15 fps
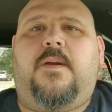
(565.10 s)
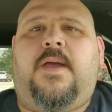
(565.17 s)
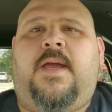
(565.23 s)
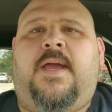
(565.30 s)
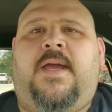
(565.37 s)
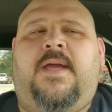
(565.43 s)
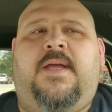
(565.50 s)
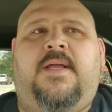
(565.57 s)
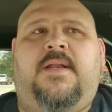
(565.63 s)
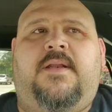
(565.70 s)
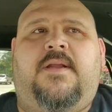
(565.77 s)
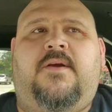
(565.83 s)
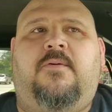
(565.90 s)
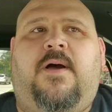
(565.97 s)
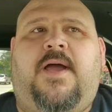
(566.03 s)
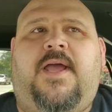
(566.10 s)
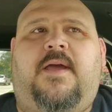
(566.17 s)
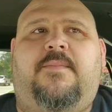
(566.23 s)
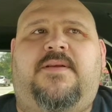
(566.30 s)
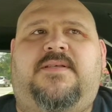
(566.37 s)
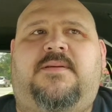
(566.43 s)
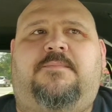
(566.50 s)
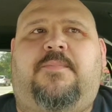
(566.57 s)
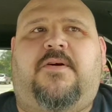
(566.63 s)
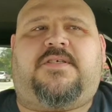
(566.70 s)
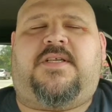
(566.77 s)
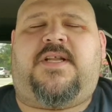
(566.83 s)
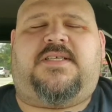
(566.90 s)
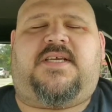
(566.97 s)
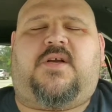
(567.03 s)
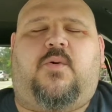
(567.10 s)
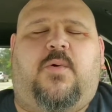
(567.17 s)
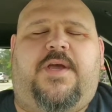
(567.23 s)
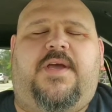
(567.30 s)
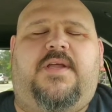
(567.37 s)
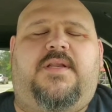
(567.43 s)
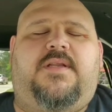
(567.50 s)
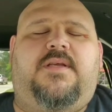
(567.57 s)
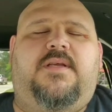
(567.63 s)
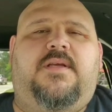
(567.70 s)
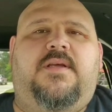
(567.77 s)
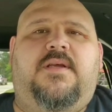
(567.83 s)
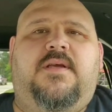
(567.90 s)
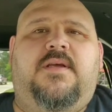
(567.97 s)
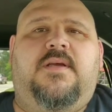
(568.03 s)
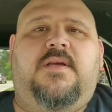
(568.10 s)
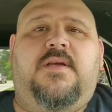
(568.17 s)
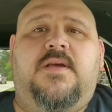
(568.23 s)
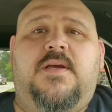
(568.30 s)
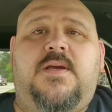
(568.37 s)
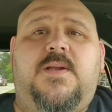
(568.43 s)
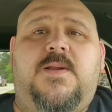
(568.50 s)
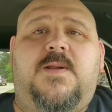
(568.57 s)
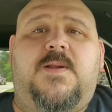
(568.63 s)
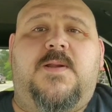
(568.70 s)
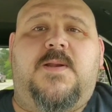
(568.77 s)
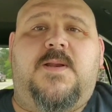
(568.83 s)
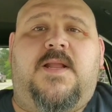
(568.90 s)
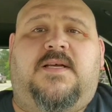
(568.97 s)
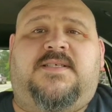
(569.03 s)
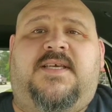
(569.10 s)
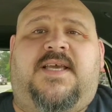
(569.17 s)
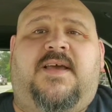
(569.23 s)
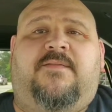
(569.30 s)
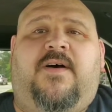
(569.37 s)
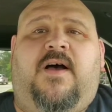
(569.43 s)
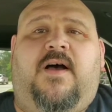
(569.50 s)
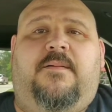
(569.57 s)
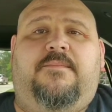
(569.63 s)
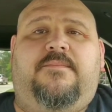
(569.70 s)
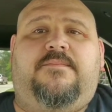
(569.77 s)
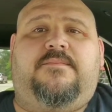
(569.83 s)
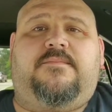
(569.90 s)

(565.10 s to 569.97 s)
And who I am is a person that doesn't quit, doesn't give up,